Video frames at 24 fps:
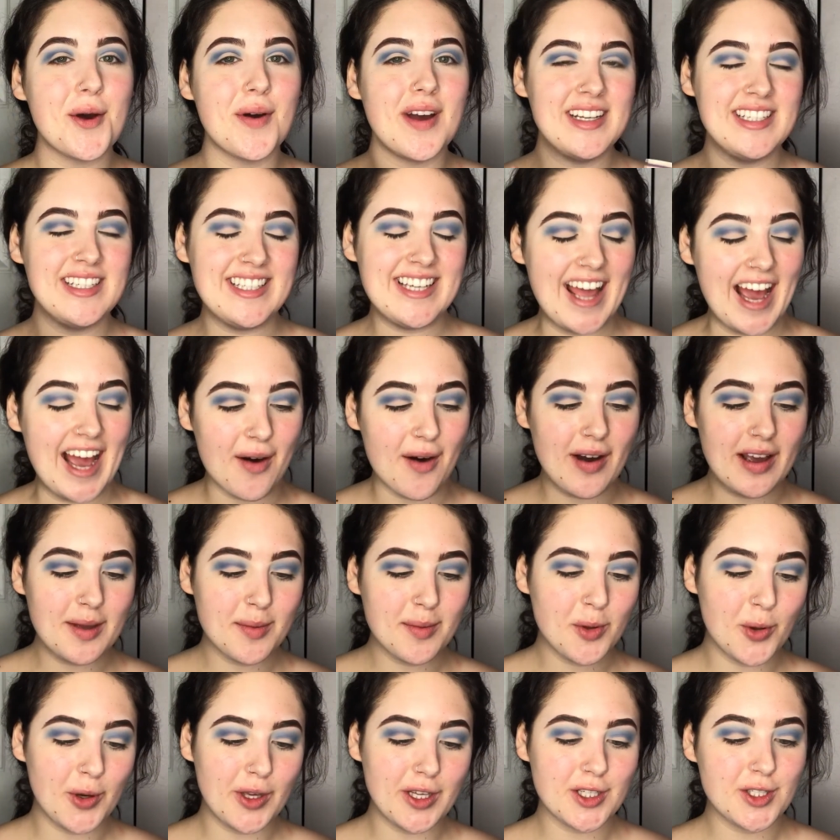So now
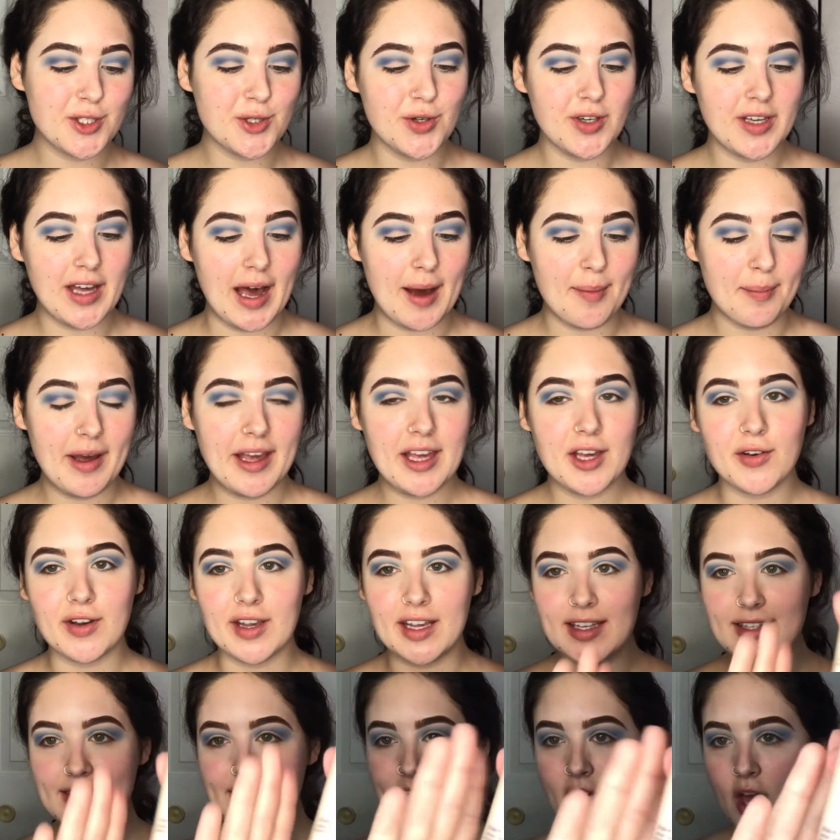I'm going to cut my
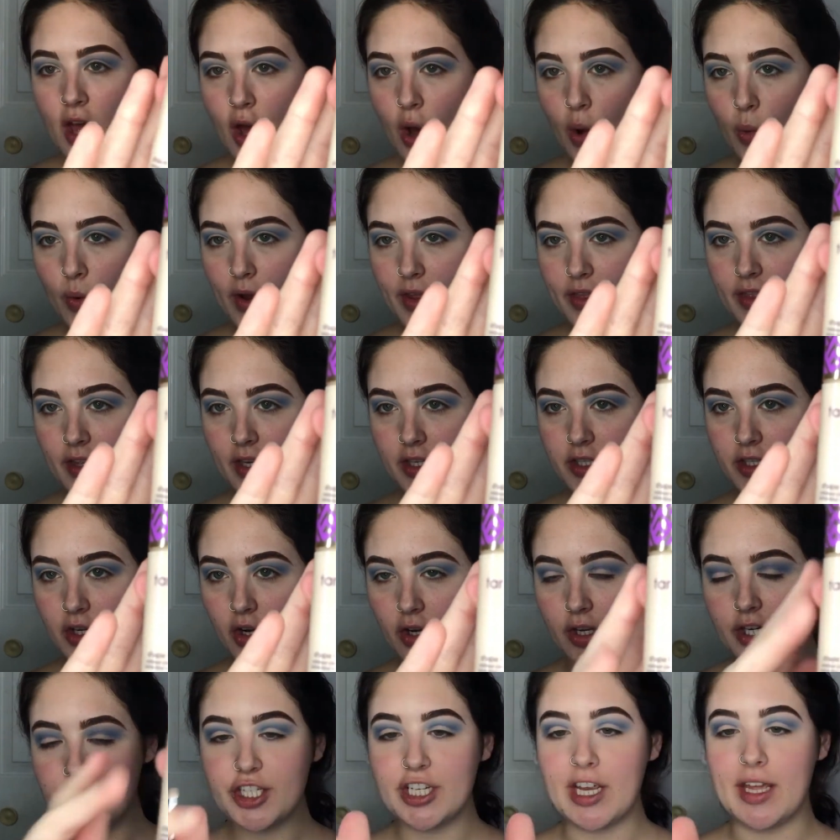crease with the Tarte